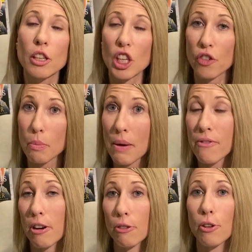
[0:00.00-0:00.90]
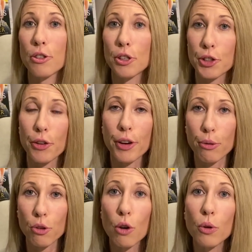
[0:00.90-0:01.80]
So from my very first
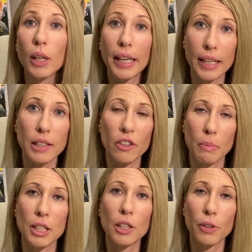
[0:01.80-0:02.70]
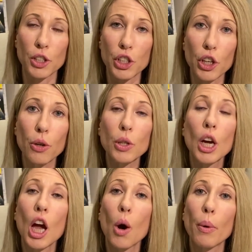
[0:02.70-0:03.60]
historical novel, A Kiss from Mr Fitzgerald,
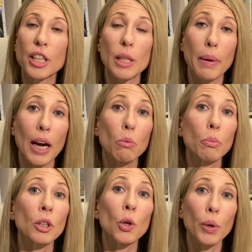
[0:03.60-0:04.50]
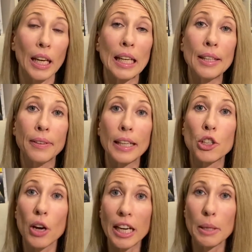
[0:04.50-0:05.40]
which is about a woman called Evie
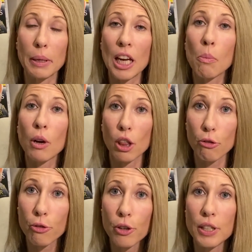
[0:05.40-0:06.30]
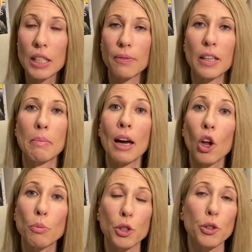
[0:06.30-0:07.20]
trying to become one of the first female
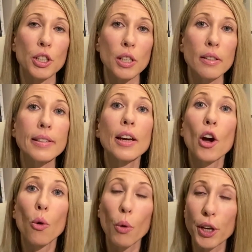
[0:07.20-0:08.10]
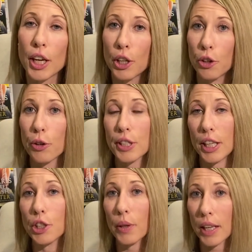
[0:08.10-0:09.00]
obstetricians working in New York
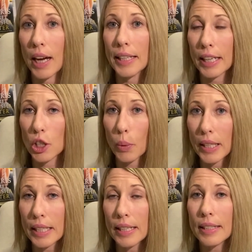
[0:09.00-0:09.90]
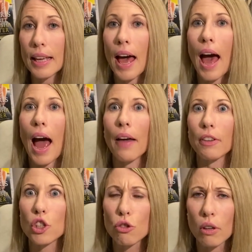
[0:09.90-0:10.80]
City during the nineteen twenties, and the
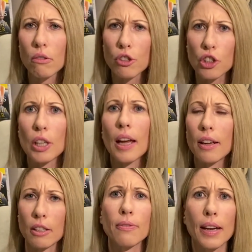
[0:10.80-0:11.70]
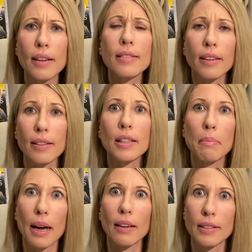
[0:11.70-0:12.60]
struggles she had to face against the
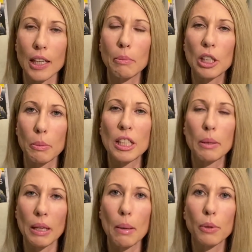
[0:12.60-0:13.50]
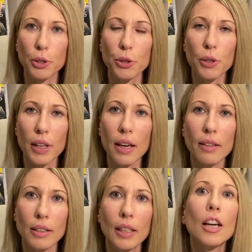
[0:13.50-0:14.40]
male establishment to be able to do
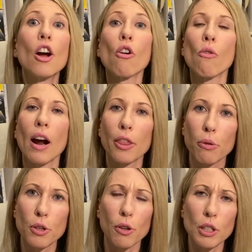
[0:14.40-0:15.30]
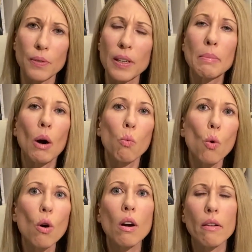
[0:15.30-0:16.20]
that, right through to those female
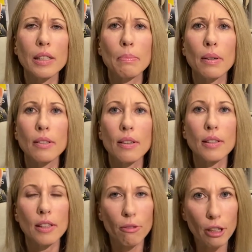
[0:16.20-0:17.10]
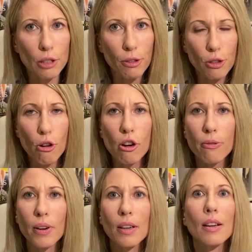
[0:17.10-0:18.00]
war correspondents in The French
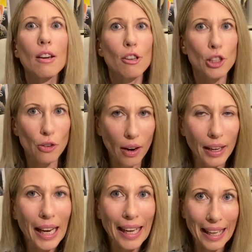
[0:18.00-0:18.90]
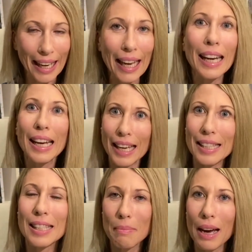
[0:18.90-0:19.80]
Photographer, struggling again
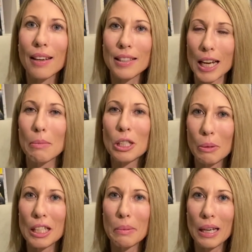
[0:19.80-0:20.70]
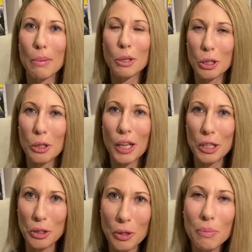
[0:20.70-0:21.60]
against the male establishment to be able to do their
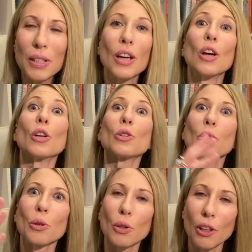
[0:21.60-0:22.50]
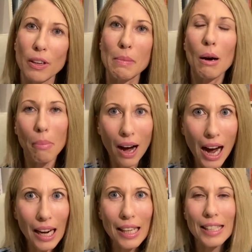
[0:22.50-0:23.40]
jobs, to the female
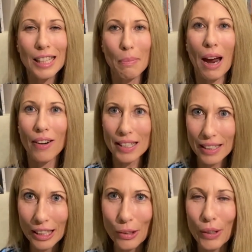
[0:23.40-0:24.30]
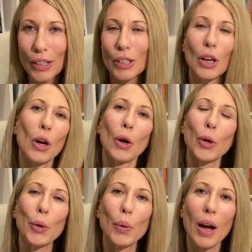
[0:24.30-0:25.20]
pilots in The Paris Secret,
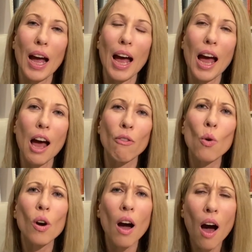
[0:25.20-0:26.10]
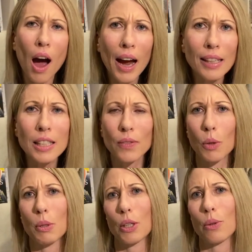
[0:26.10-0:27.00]
who have all kinds of
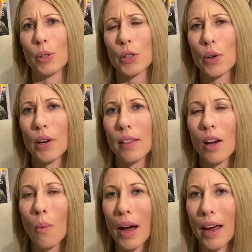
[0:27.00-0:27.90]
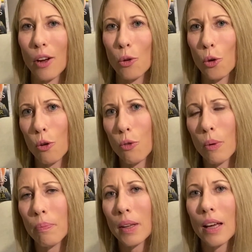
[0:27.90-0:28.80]
obstacles thrown in their way, you know,
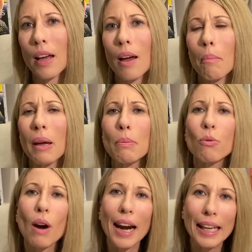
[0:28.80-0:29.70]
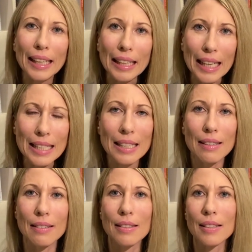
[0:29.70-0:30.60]
from people writing in
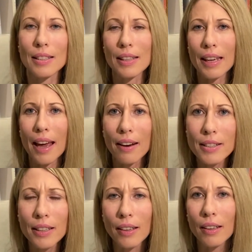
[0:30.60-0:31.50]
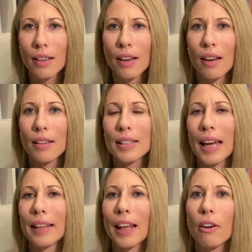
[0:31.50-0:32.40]
letters to the editor
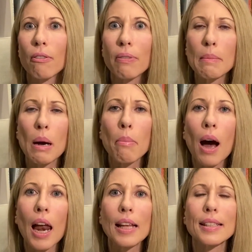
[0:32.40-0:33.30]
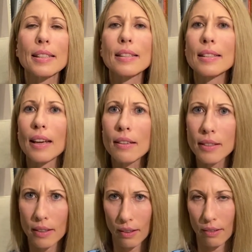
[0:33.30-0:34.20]
saying that female pilots are
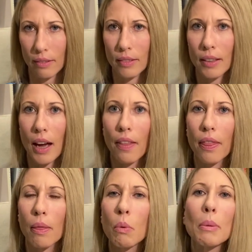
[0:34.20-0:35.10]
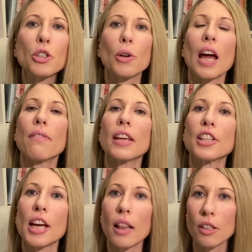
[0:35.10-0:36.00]
disgusting and that women don't have the
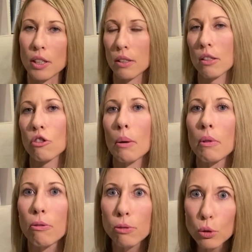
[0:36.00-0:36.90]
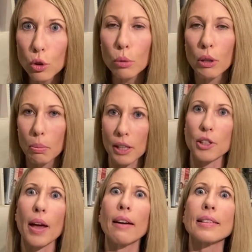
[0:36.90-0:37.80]
intelligence to scrub the floor properly,
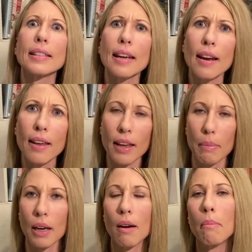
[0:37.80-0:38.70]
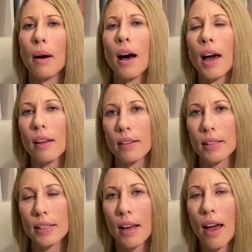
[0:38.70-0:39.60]
so how dare they become pilots?